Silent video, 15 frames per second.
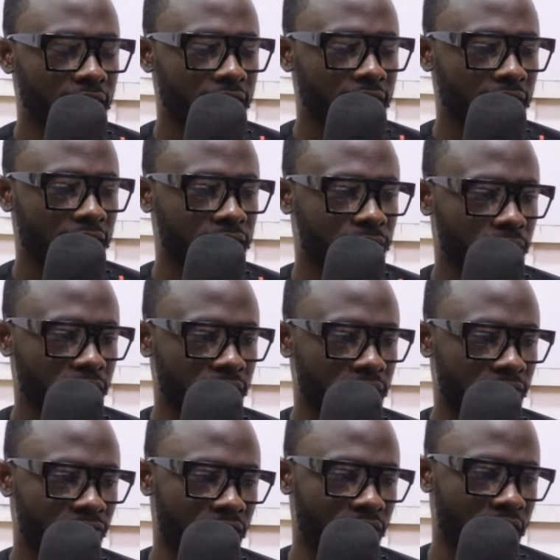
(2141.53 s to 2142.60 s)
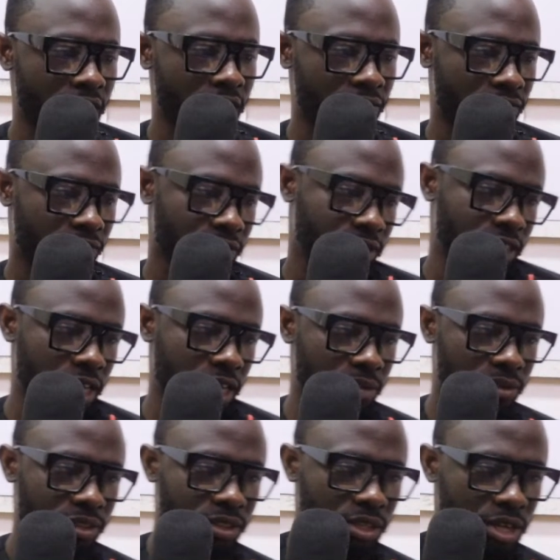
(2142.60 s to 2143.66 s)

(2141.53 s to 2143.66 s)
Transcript: explain the five steps